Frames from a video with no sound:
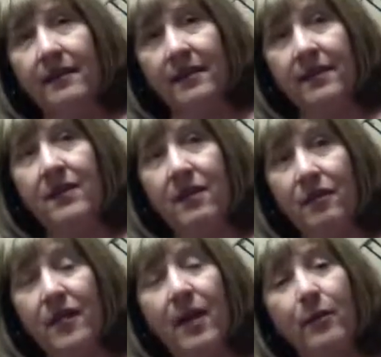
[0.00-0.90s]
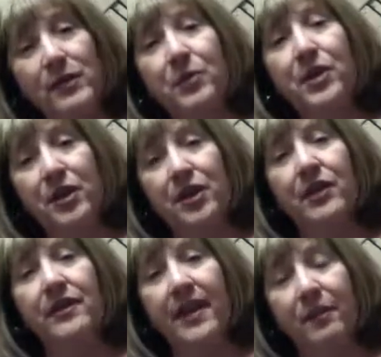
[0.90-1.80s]
that was pretty
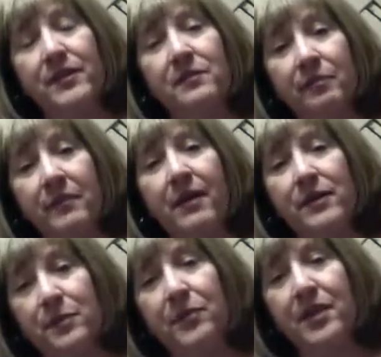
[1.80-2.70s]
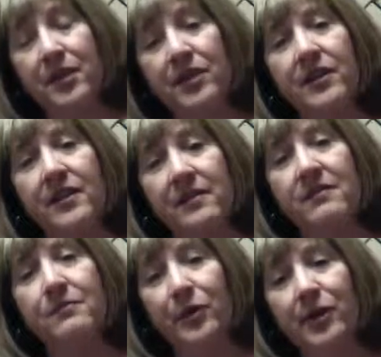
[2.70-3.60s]
good. That was a pretty
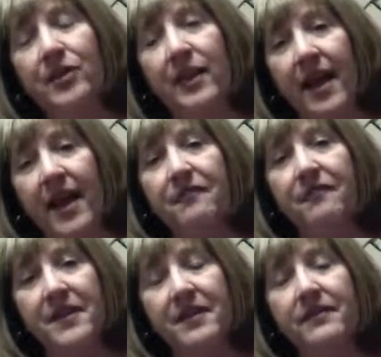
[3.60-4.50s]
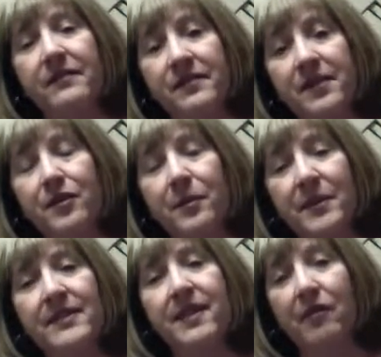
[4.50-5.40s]
good life, and to
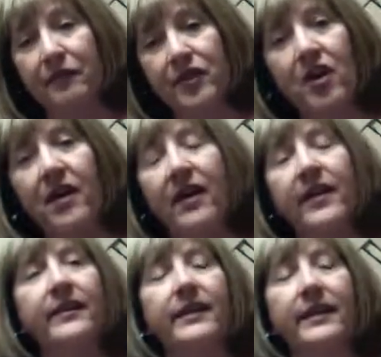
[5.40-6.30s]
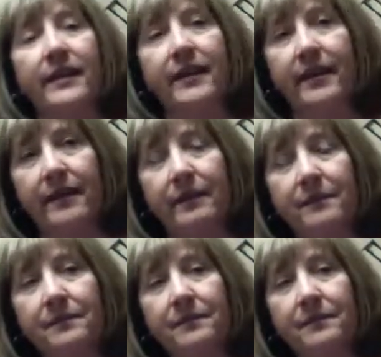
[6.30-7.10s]
be self-taught, and